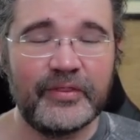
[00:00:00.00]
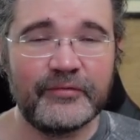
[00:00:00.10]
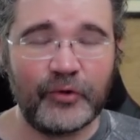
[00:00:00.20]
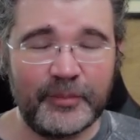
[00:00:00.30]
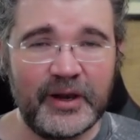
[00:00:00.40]
The
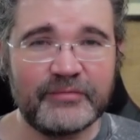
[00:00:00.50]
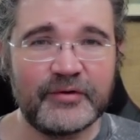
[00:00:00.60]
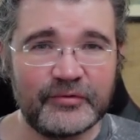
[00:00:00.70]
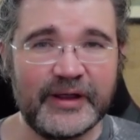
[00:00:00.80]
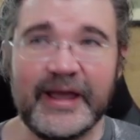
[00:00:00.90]
formula
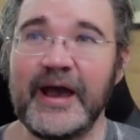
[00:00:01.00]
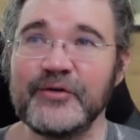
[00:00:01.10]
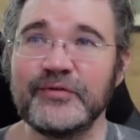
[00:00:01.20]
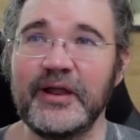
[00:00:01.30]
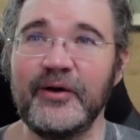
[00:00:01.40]
for free
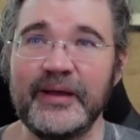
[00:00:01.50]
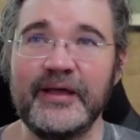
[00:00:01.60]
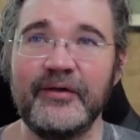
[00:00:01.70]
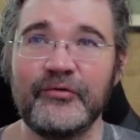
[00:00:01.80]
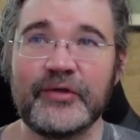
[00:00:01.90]
cash flow
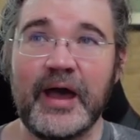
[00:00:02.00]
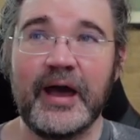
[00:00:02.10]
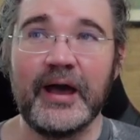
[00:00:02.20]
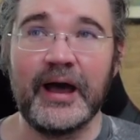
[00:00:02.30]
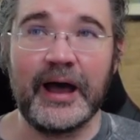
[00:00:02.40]
is
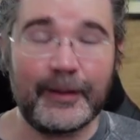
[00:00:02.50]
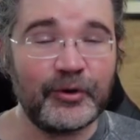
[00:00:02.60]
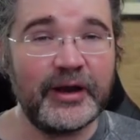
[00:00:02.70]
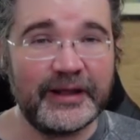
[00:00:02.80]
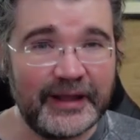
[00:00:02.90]

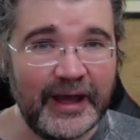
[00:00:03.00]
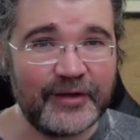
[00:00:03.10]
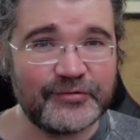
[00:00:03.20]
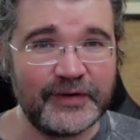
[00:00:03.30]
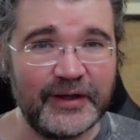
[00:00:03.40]
operating
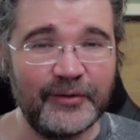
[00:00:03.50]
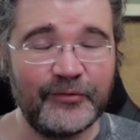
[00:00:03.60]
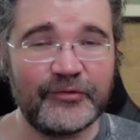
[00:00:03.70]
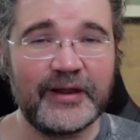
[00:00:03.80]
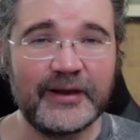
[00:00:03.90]
cash
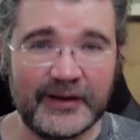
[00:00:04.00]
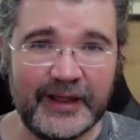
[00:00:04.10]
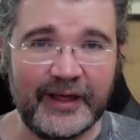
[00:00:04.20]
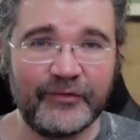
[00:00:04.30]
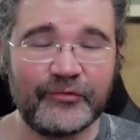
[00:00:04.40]
flows
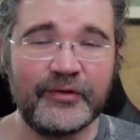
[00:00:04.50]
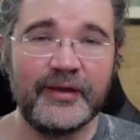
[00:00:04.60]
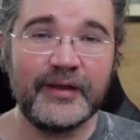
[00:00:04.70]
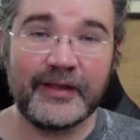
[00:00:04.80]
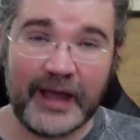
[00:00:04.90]
less
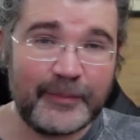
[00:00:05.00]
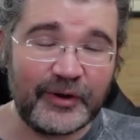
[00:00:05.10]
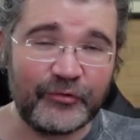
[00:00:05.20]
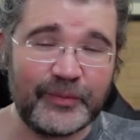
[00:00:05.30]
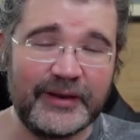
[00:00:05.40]

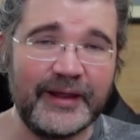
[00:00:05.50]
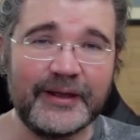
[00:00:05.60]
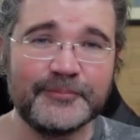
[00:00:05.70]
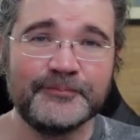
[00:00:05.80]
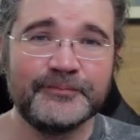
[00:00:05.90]
capital
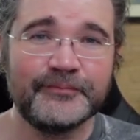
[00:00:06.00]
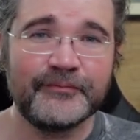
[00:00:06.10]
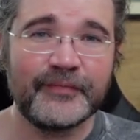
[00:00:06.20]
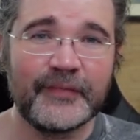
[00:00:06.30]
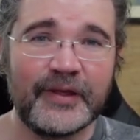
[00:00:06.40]
spending.
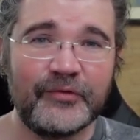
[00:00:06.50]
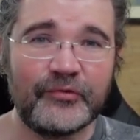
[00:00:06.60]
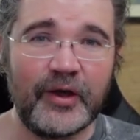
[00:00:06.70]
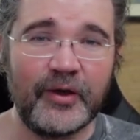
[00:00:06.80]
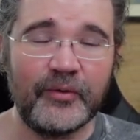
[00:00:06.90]

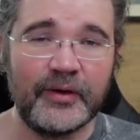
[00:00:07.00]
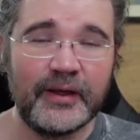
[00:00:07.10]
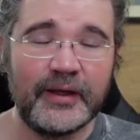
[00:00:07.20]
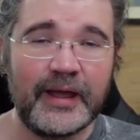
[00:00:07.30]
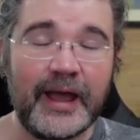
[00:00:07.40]
So
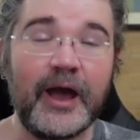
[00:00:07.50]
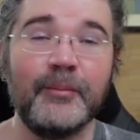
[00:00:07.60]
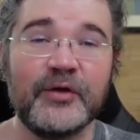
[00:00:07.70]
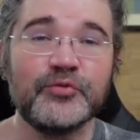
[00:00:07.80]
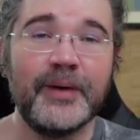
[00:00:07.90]
how
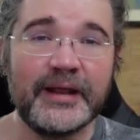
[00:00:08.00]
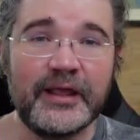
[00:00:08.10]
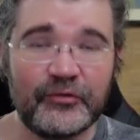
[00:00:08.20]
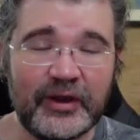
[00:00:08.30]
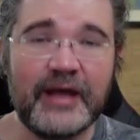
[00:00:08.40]
much money
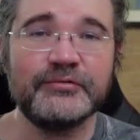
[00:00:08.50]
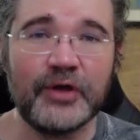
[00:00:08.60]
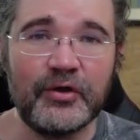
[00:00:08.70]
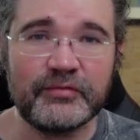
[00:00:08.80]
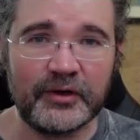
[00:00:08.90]
is left
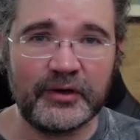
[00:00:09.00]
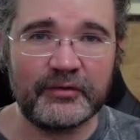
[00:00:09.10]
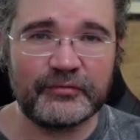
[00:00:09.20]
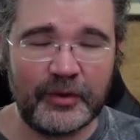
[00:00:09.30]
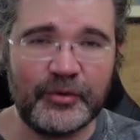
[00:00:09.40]
over
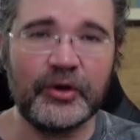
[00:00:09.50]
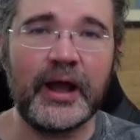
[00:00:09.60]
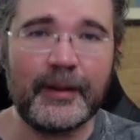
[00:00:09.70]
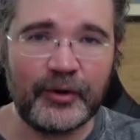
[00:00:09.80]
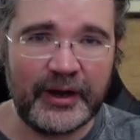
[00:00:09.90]
from your
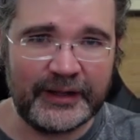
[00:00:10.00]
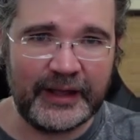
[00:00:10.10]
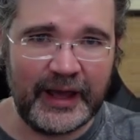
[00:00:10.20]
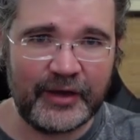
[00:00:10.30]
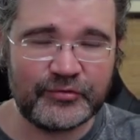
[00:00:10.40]
operating
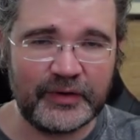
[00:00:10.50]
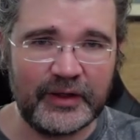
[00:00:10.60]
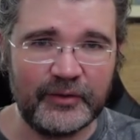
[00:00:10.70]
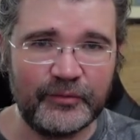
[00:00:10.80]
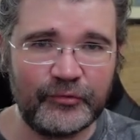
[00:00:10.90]
cash
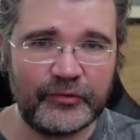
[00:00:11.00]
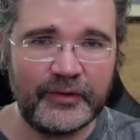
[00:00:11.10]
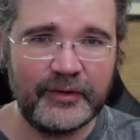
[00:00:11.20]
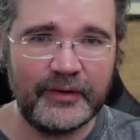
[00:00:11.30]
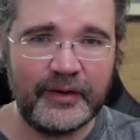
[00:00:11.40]
flows
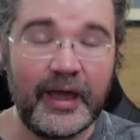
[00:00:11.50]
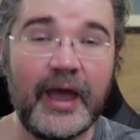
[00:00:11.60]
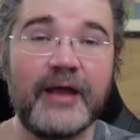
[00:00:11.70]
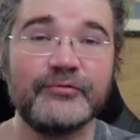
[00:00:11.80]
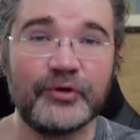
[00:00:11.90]

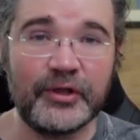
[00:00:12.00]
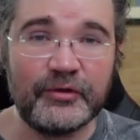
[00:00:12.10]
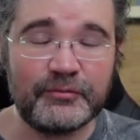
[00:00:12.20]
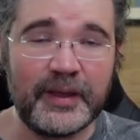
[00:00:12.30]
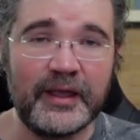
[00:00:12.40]
after
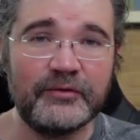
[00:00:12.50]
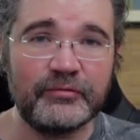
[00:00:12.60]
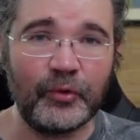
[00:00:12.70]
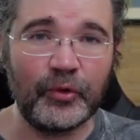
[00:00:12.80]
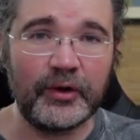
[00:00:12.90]
you've paid
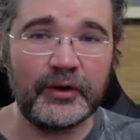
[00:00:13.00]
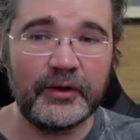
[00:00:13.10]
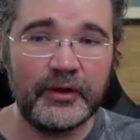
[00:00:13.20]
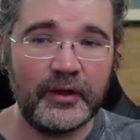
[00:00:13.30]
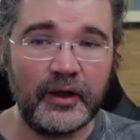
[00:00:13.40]
for
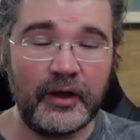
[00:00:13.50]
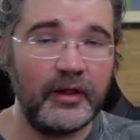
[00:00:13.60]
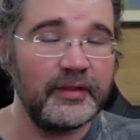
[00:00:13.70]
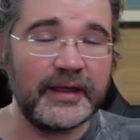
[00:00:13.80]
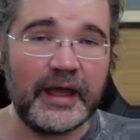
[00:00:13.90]

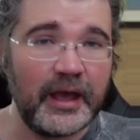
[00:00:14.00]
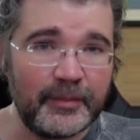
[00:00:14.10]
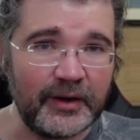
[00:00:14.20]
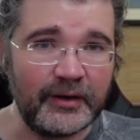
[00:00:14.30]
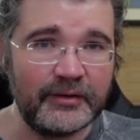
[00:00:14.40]
all the
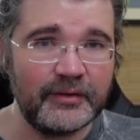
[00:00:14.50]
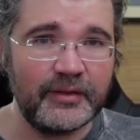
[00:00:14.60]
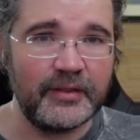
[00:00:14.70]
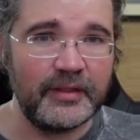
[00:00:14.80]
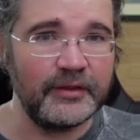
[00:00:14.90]
capital
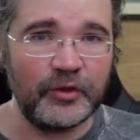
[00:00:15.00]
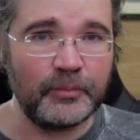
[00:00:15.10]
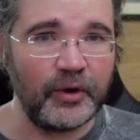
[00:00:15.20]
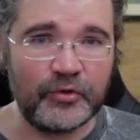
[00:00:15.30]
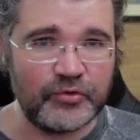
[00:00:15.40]
that you
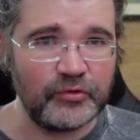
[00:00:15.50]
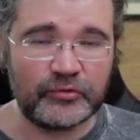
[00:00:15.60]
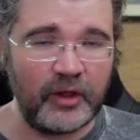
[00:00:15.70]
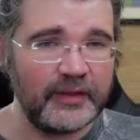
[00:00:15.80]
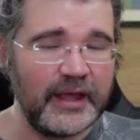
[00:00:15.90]
purchased,
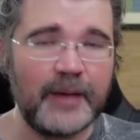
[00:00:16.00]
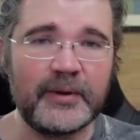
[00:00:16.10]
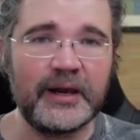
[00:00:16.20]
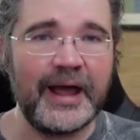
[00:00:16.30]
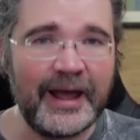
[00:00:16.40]
all the
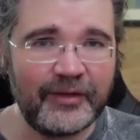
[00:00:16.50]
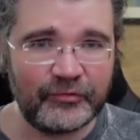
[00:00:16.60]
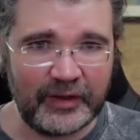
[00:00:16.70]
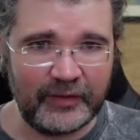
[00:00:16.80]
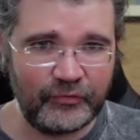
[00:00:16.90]
capital
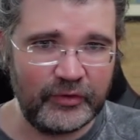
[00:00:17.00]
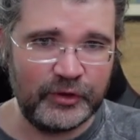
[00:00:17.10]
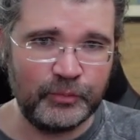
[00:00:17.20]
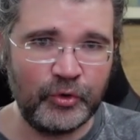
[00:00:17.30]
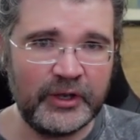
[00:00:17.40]
assets that
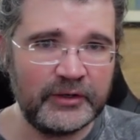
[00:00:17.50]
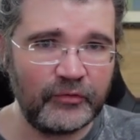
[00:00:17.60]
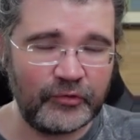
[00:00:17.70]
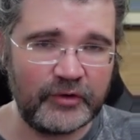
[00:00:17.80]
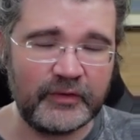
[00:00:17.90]
you put into
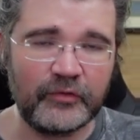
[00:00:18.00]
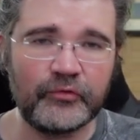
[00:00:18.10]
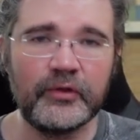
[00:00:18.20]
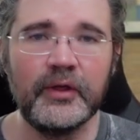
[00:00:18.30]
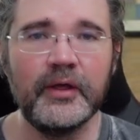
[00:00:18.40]

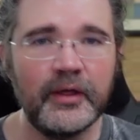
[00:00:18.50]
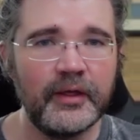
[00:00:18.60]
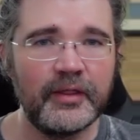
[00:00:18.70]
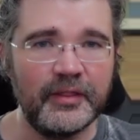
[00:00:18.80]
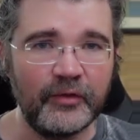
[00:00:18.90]
service
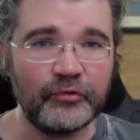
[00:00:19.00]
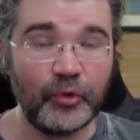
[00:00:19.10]
this